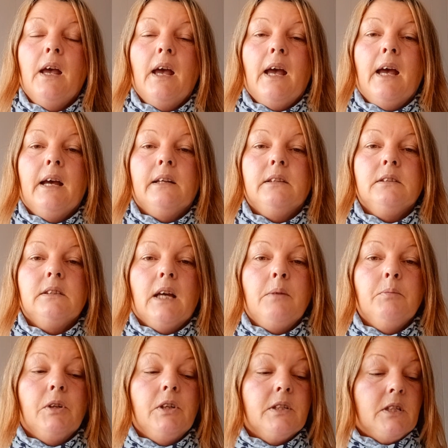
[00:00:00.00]
and I'm
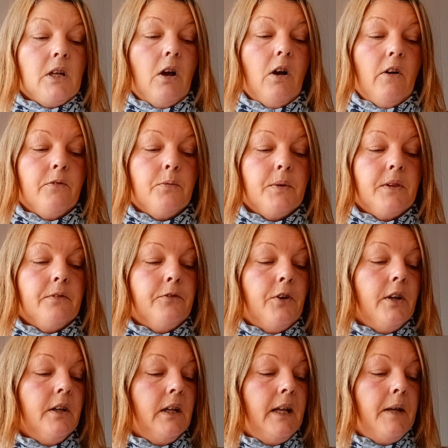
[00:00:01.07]
going to start off with the
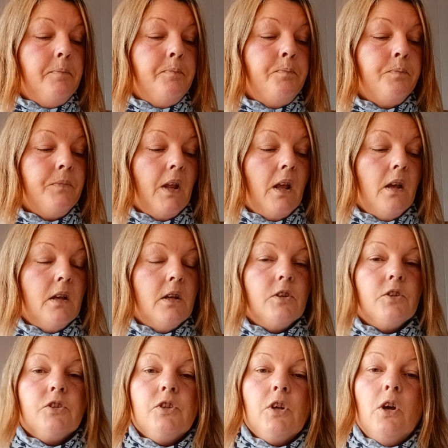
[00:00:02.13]
front limb.
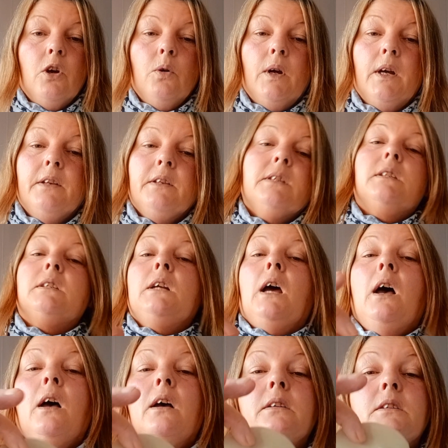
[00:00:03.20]
So at the
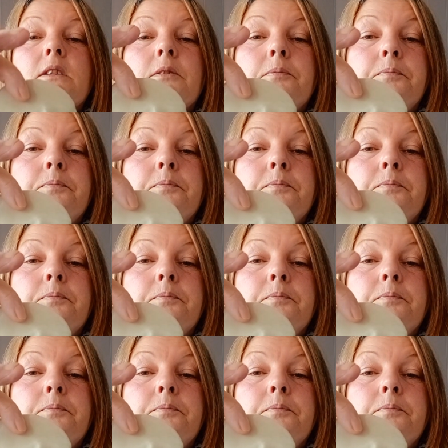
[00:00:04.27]
start